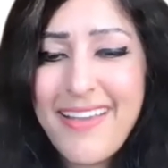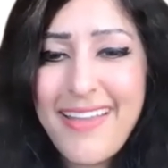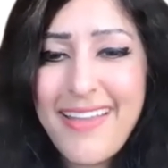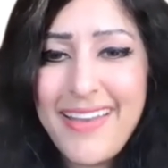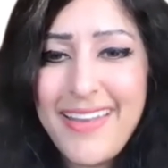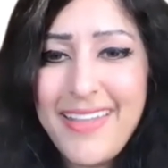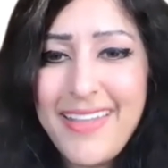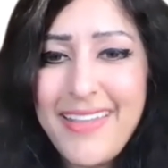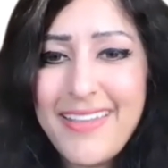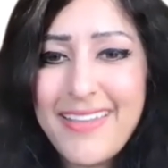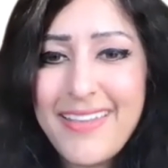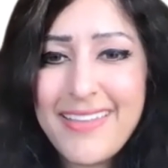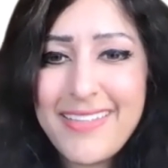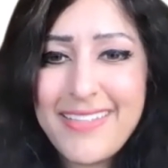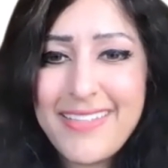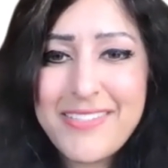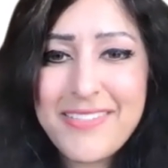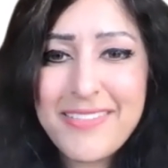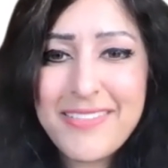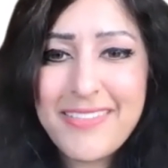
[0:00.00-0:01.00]
any
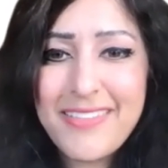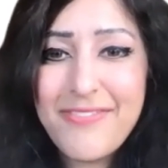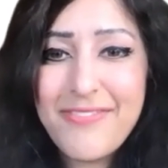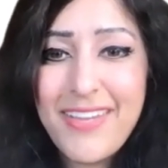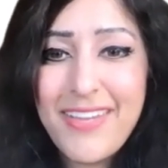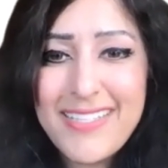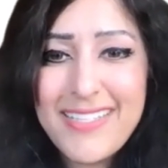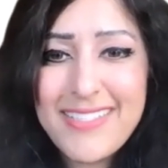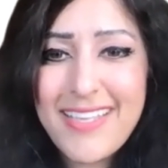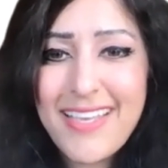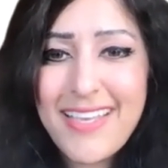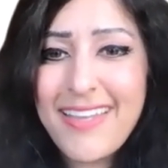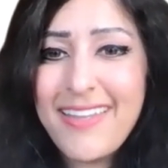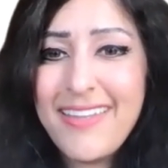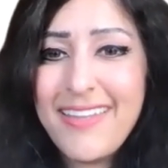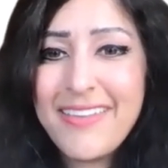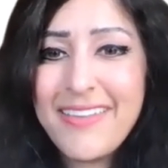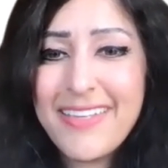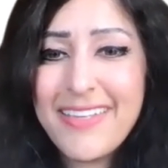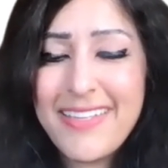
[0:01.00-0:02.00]
additional advice that
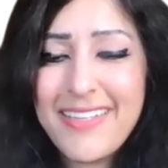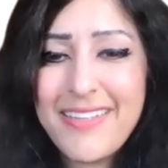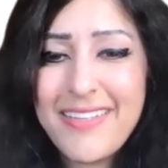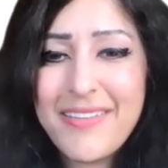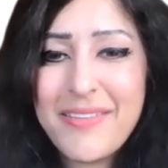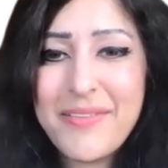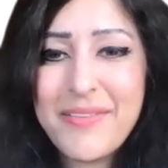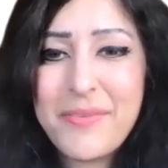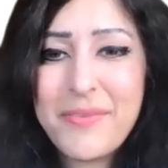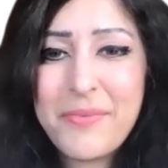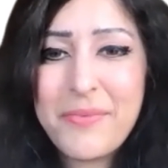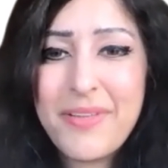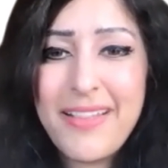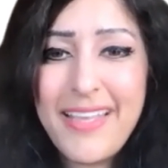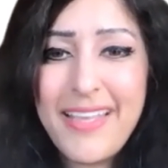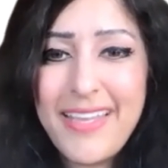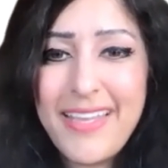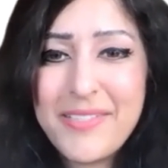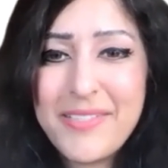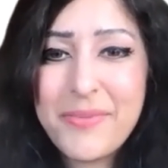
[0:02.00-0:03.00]
you can
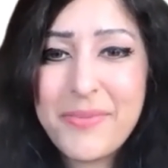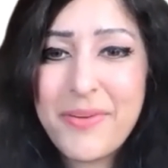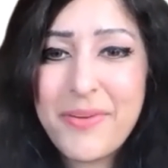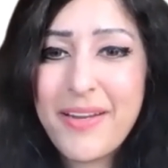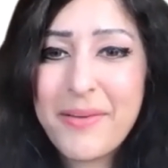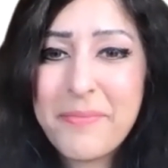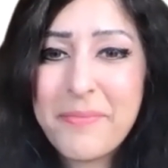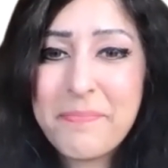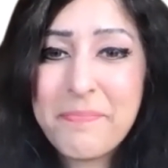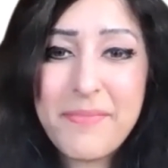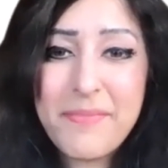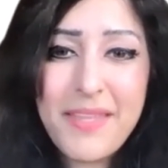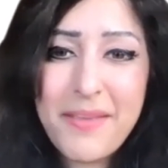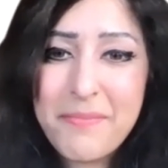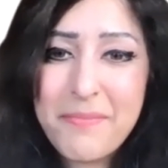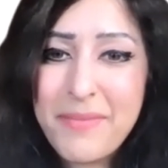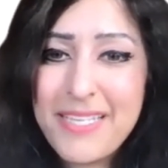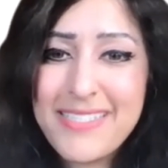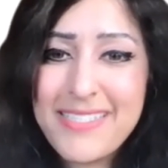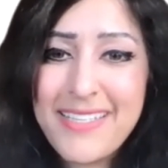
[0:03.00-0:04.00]
relay to our
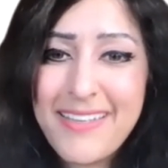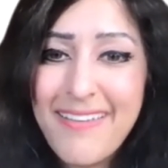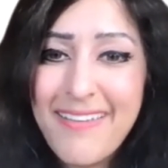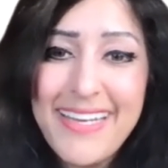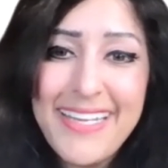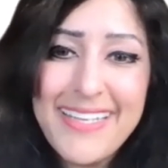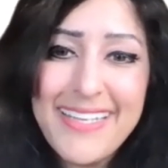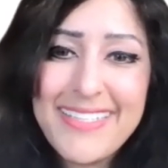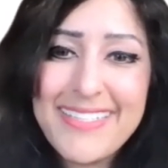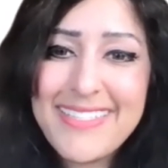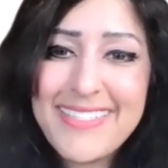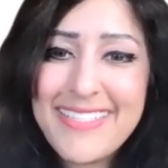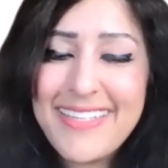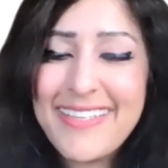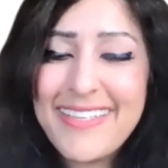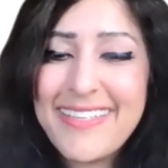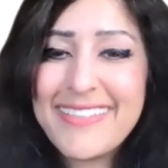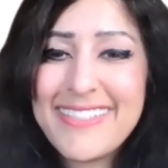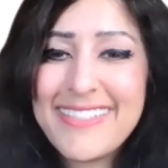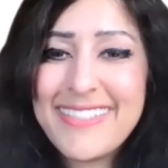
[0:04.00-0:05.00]
amazing audience
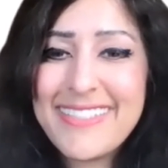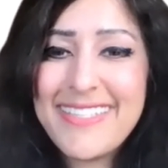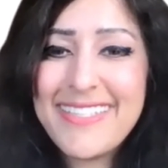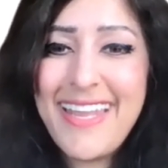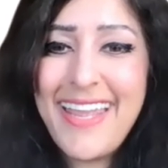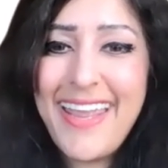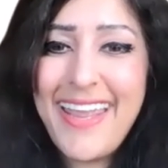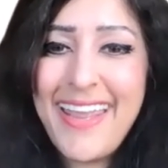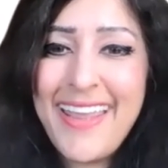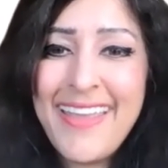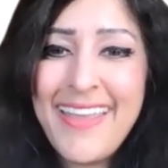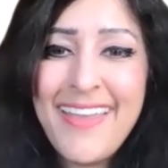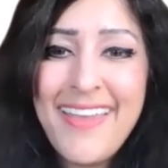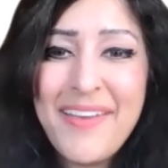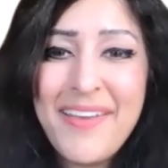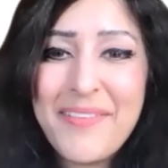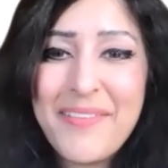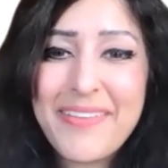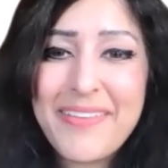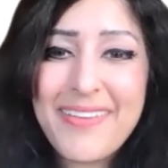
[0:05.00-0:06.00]
here today
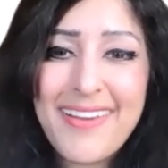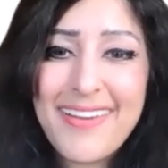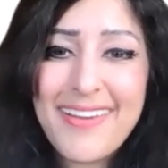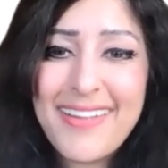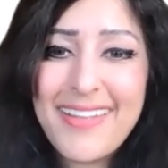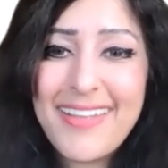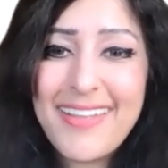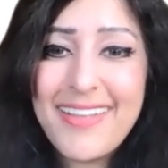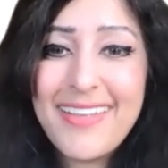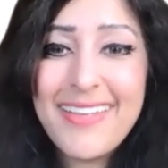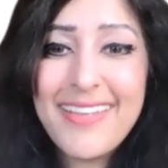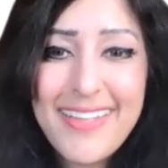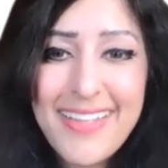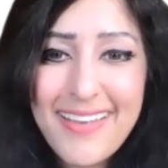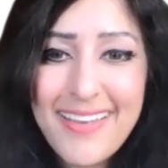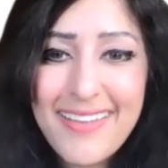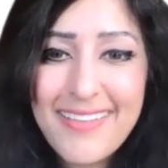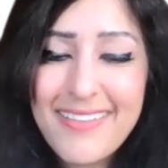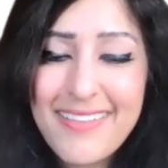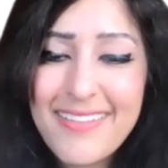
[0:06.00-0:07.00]
regarding kidney
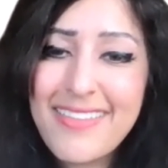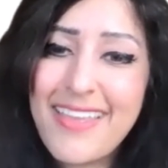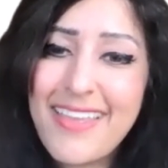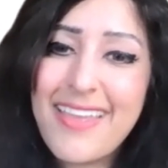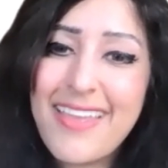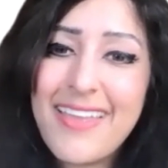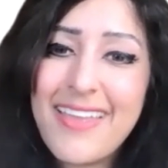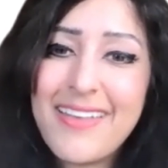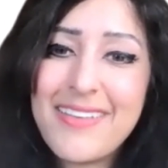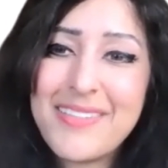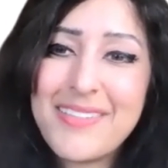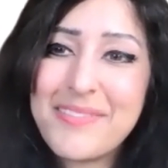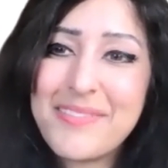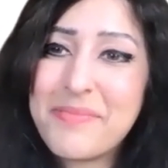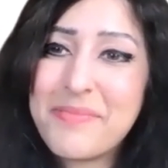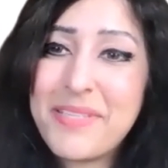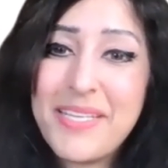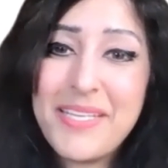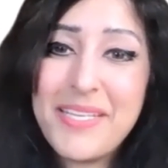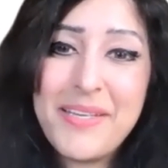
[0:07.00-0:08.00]
health and
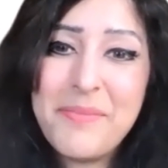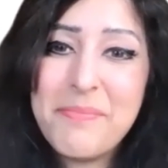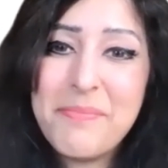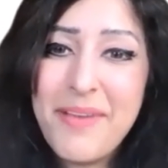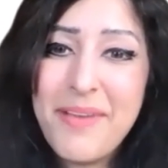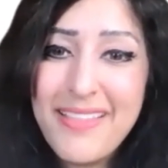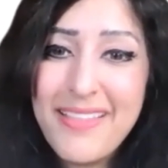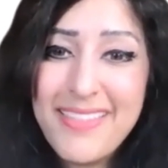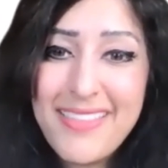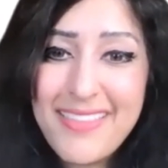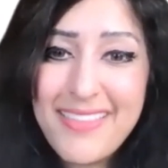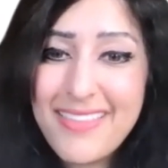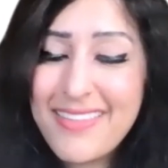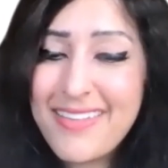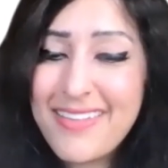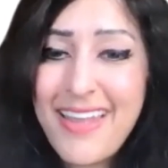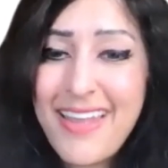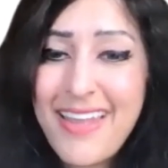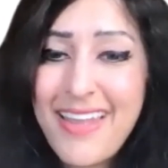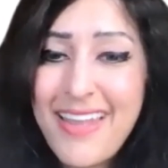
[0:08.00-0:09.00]
Kidney Month
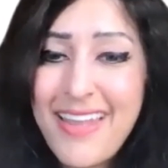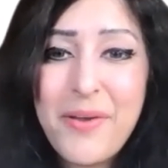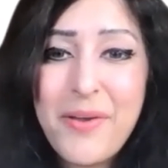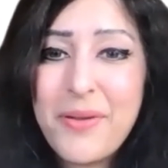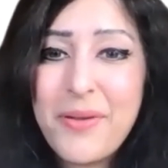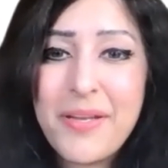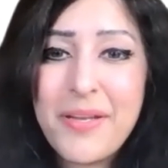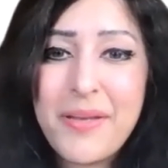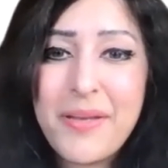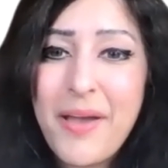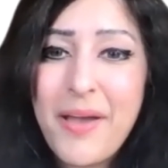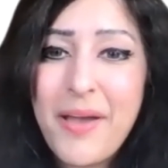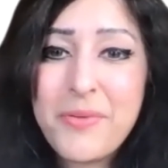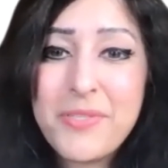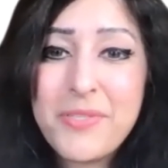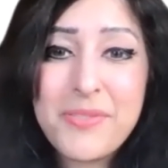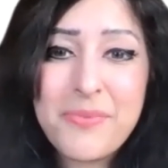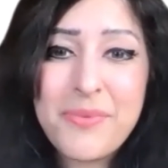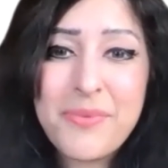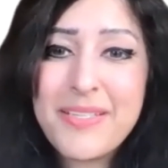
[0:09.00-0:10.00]
now,
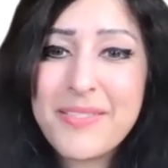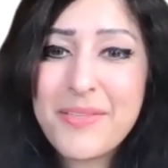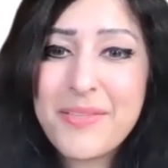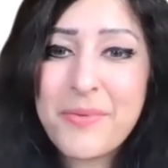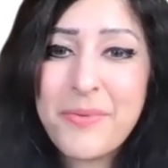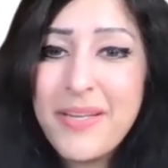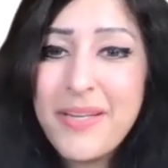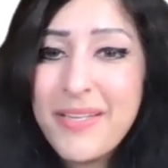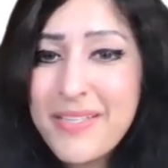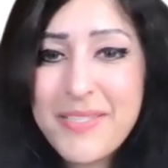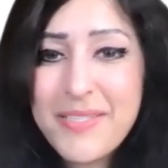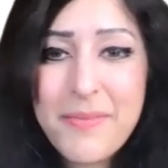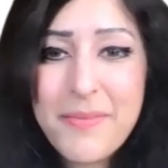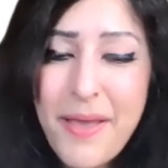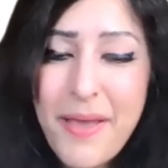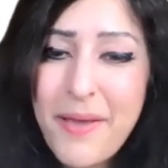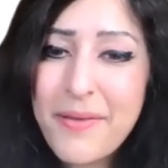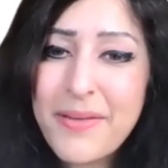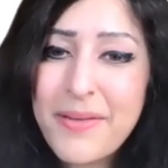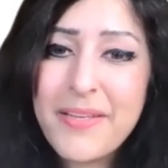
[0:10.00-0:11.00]
how to raise awareness
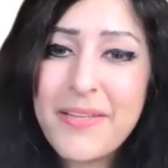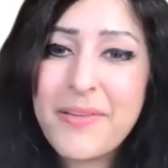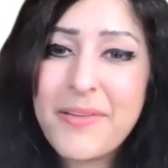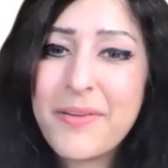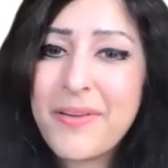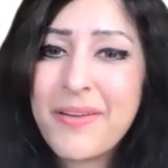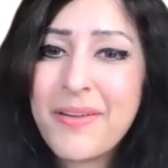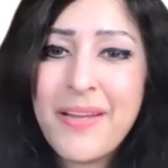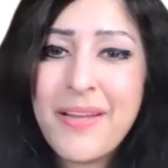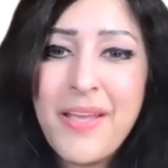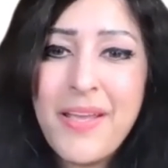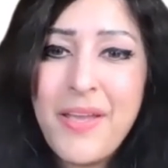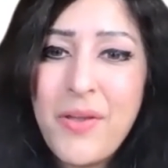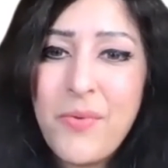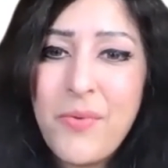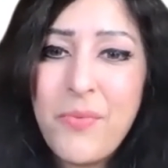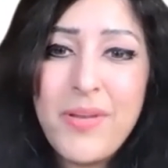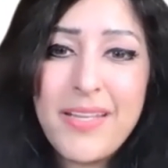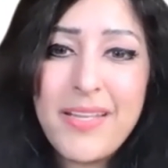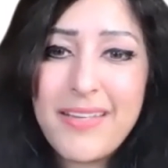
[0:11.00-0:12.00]
about it, or
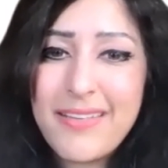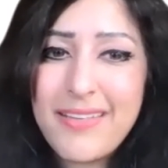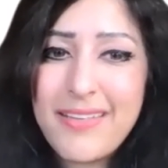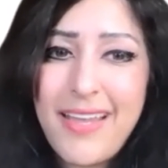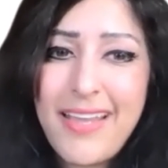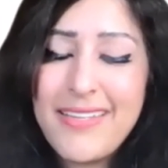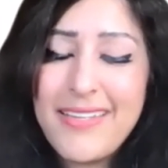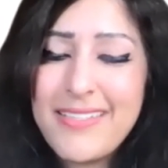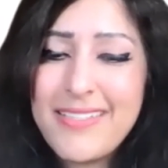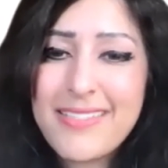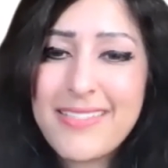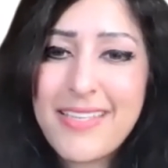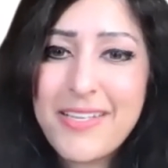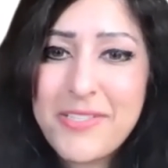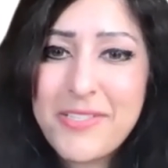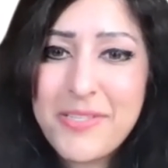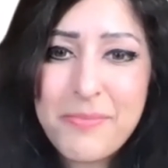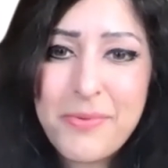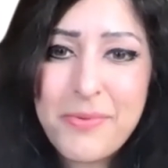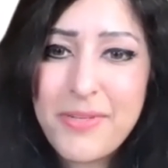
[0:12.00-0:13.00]
what kind of
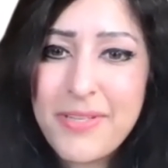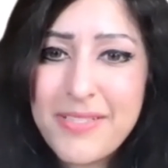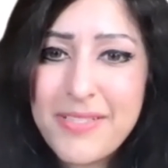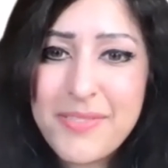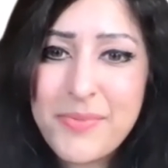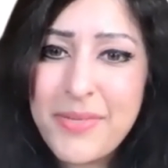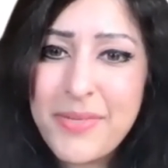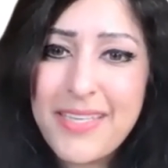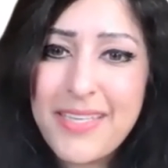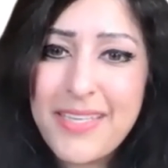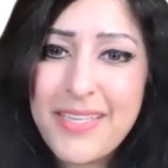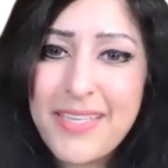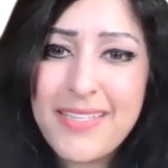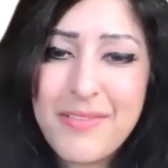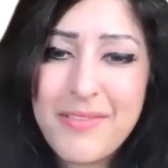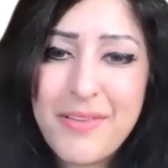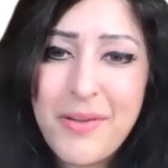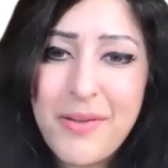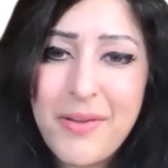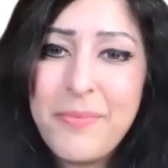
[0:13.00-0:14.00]
discussion points we
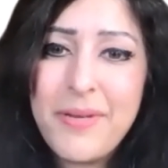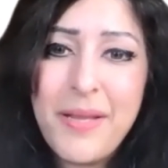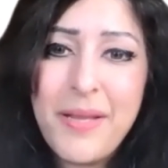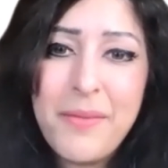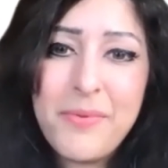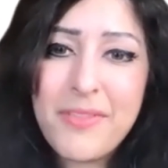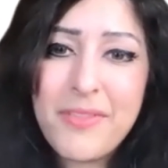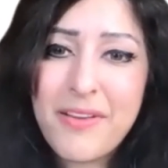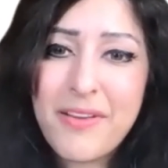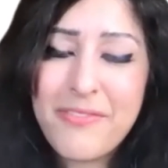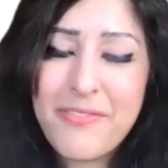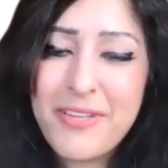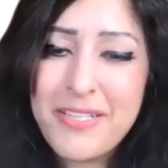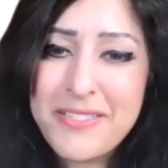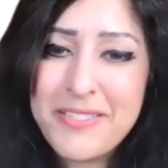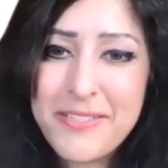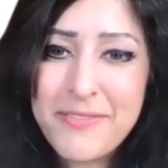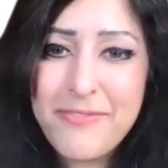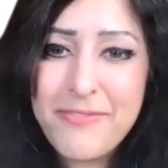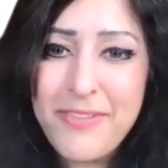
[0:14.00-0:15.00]
can open up with our
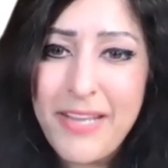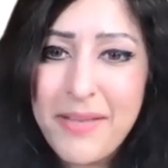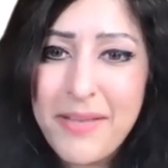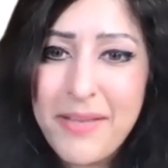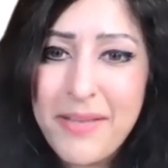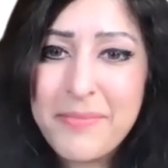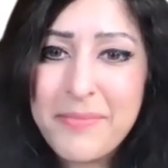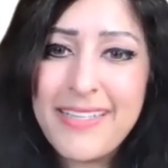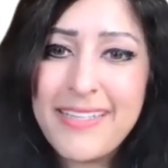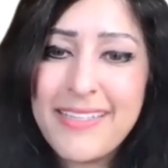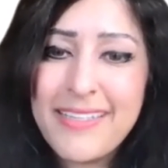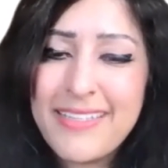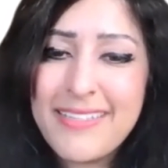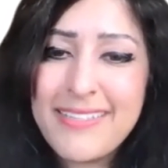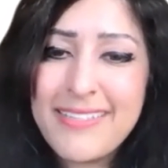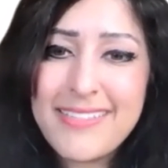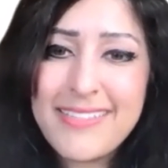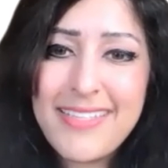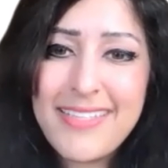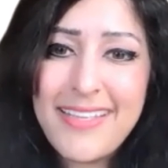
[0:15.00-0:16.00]
friends and family
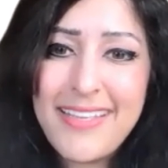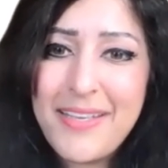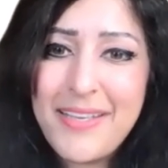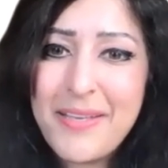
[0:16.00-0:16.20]
and